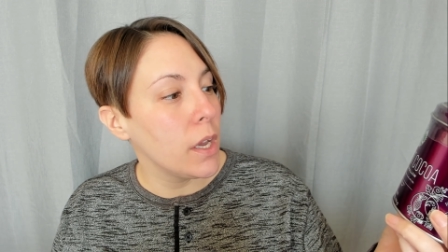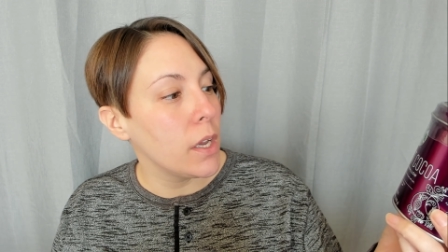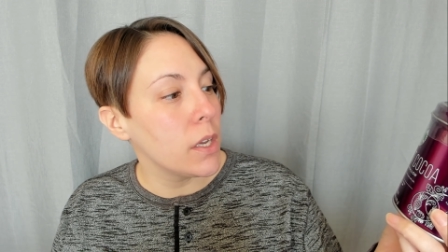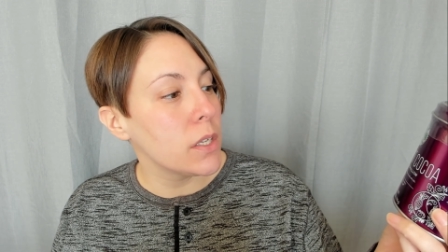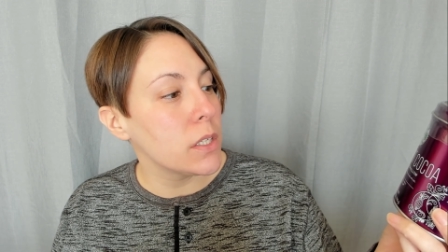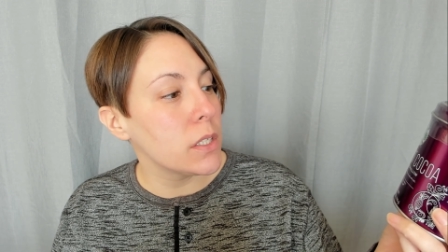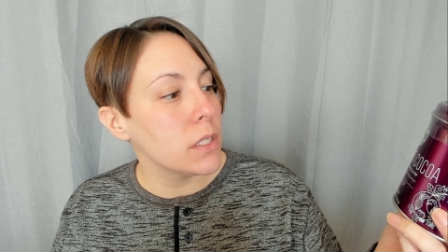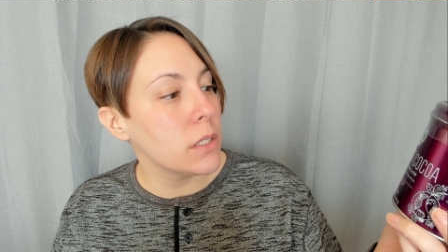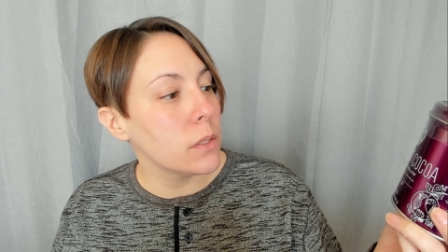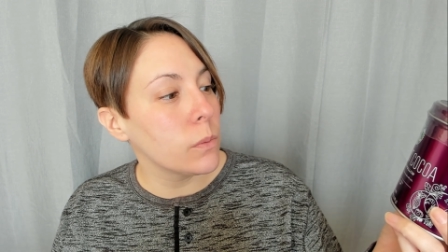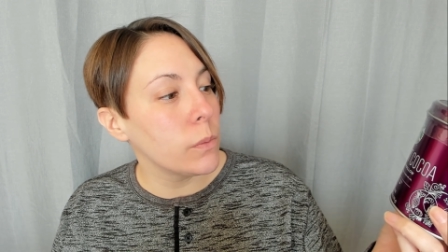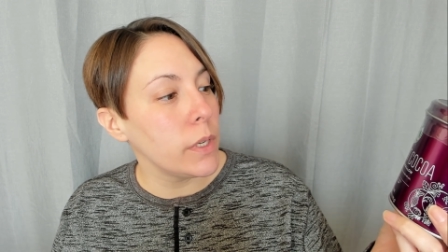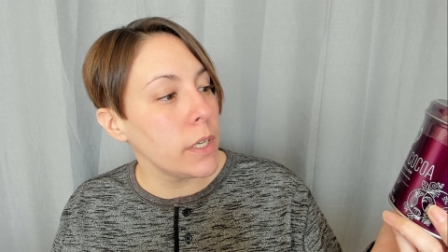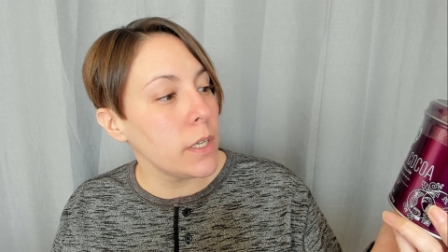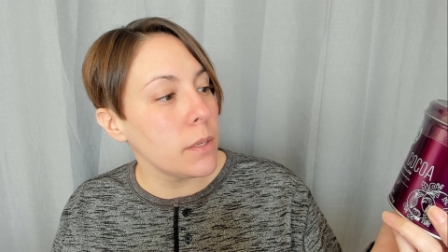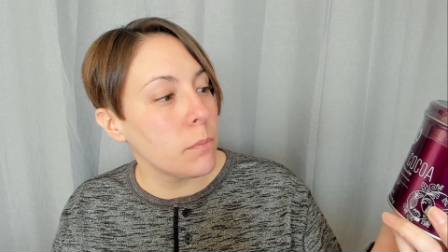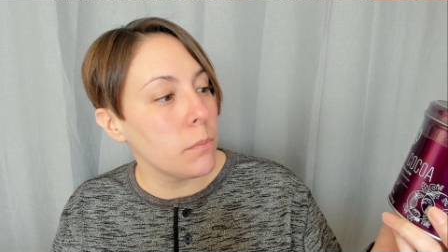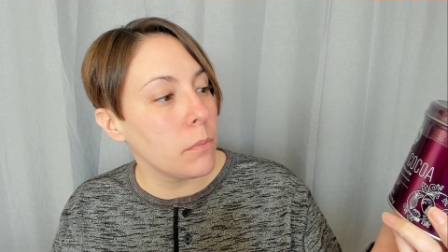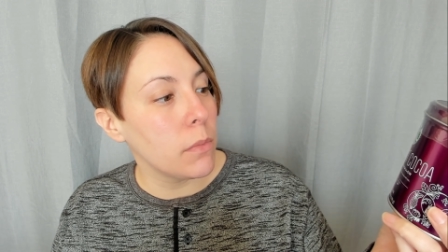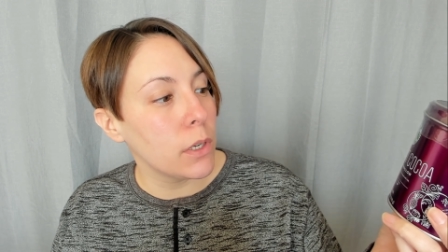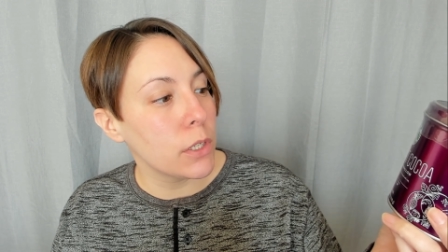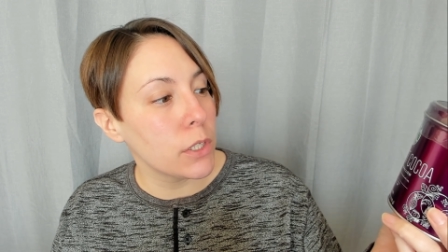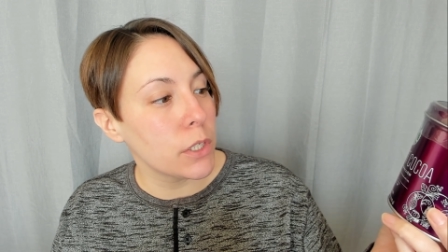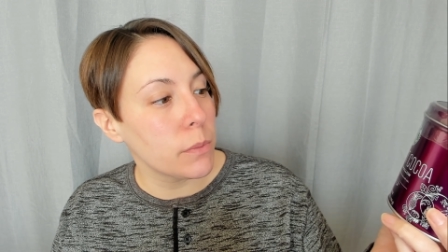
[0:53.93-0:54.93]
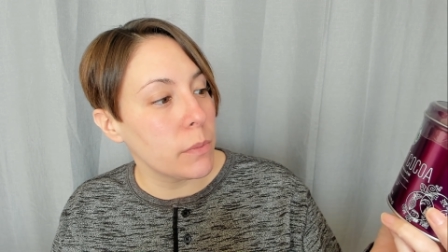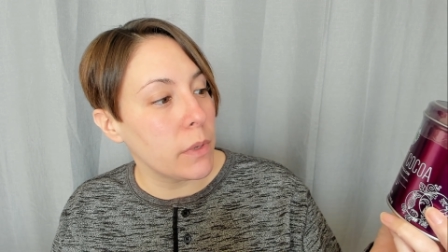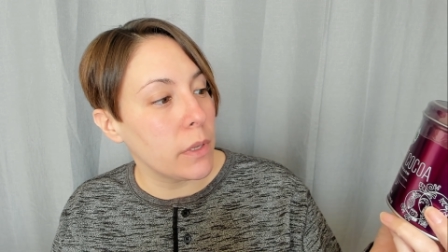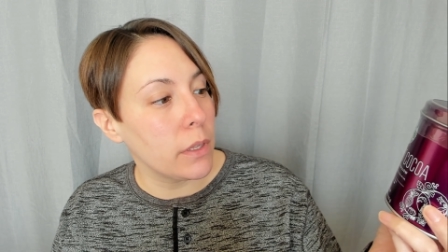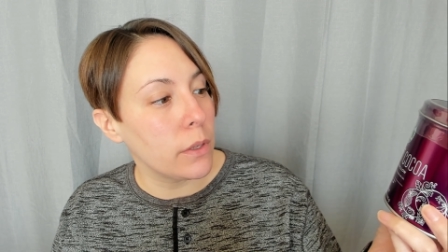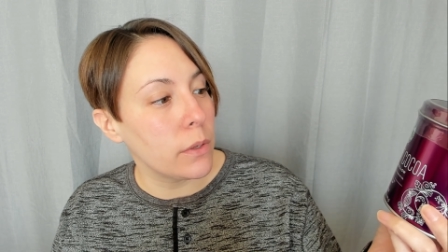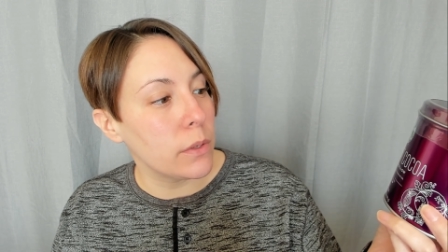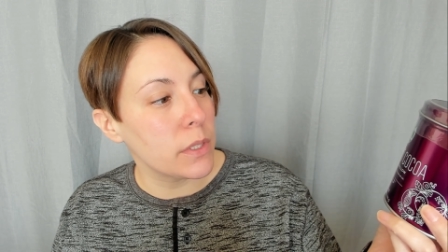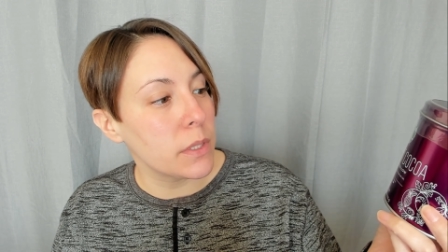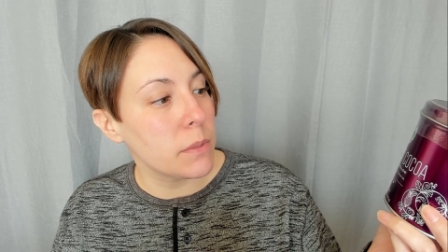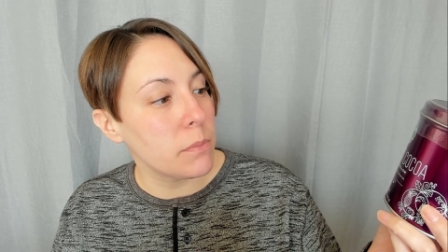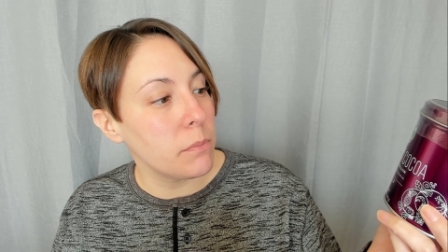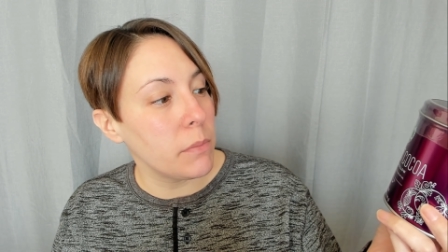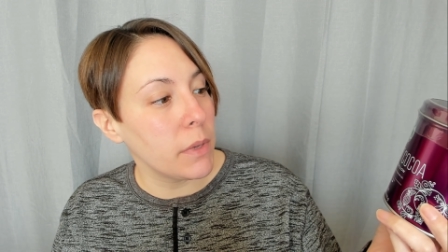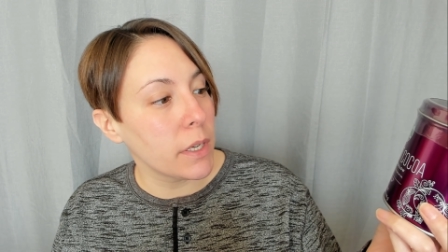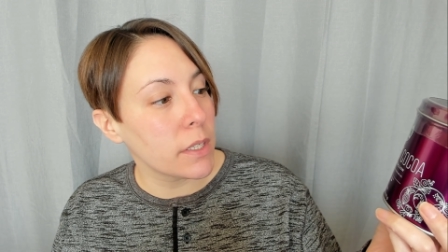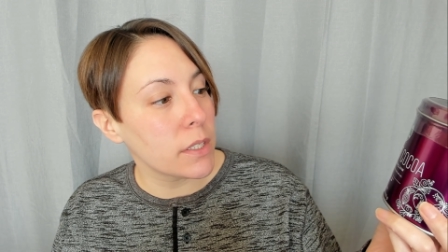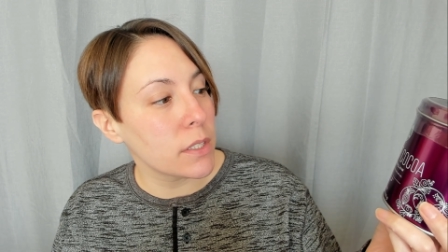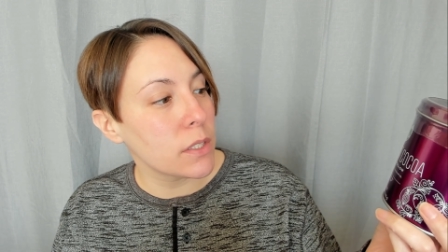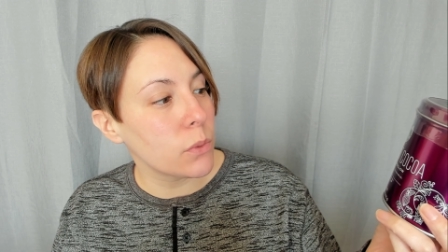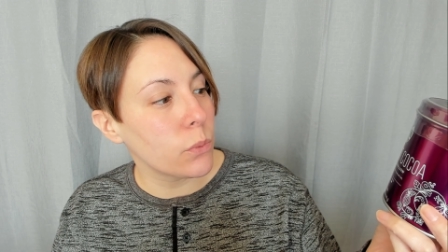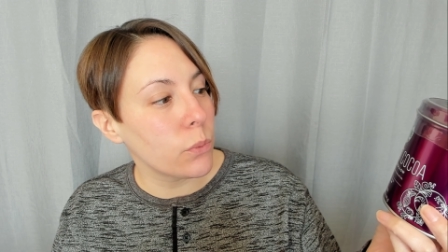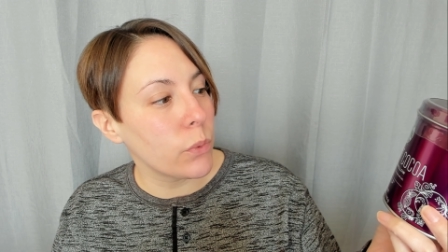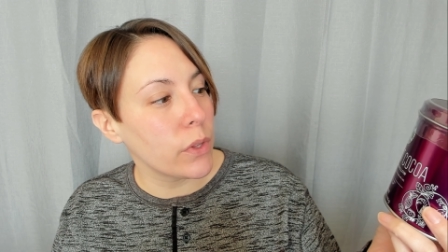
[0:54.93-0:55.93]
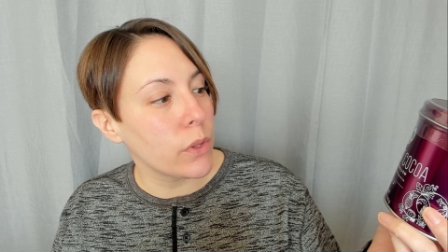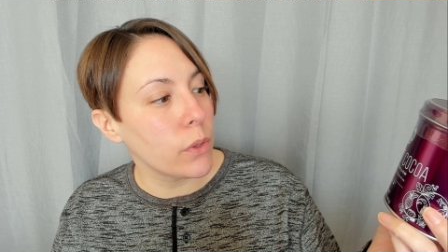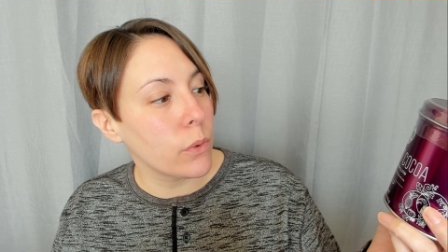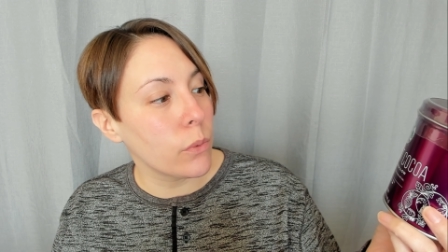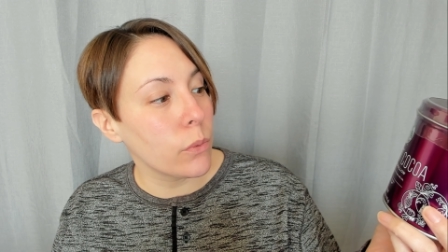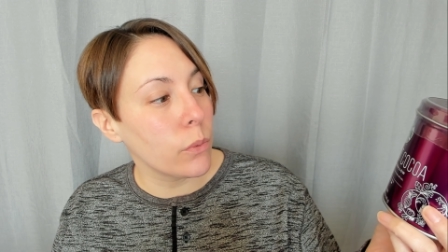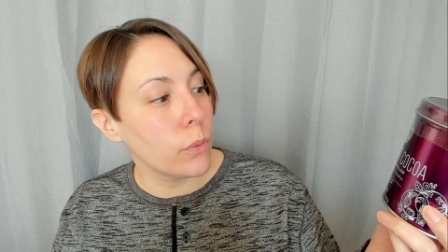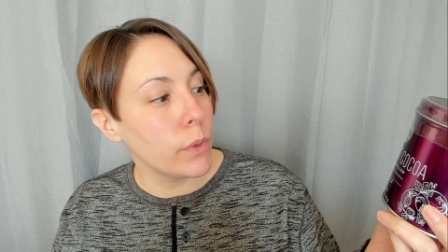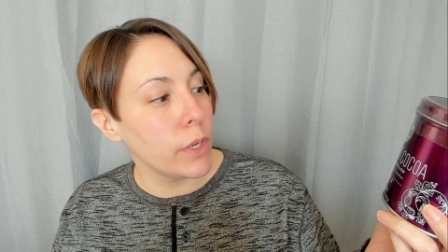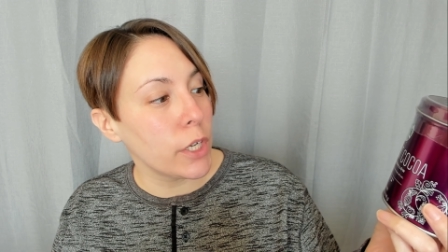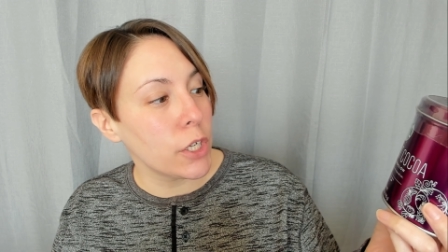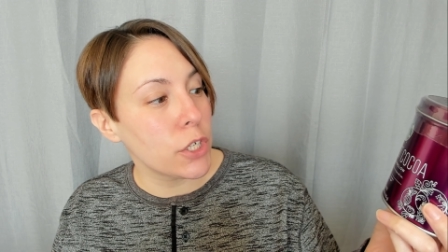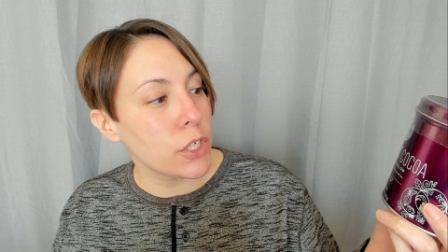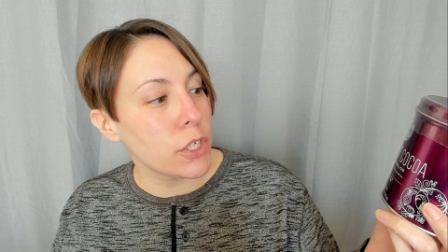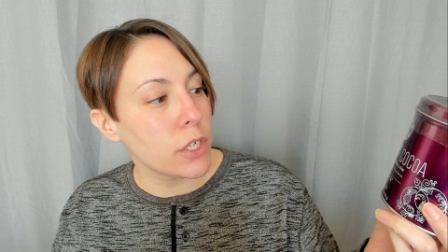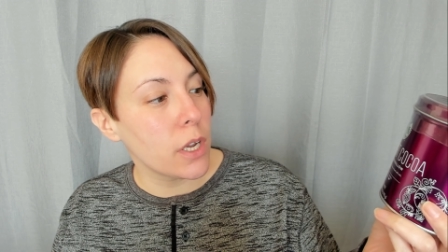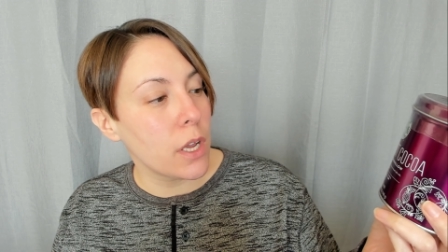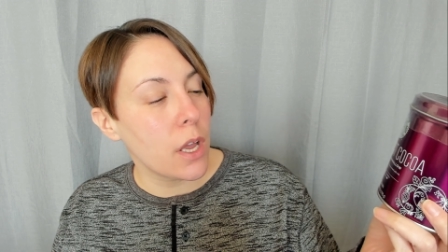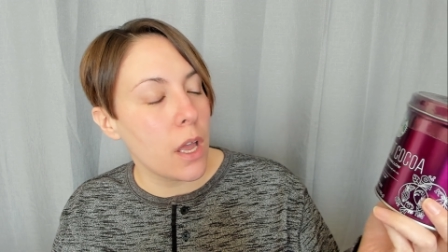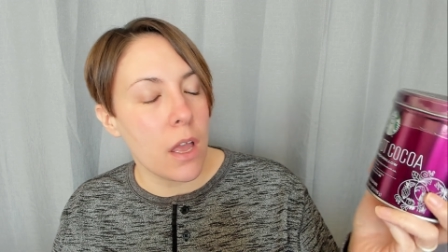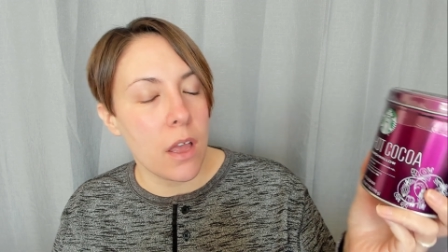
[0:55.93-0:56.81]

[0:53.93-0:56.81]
Sweet marshmallows mixed with rich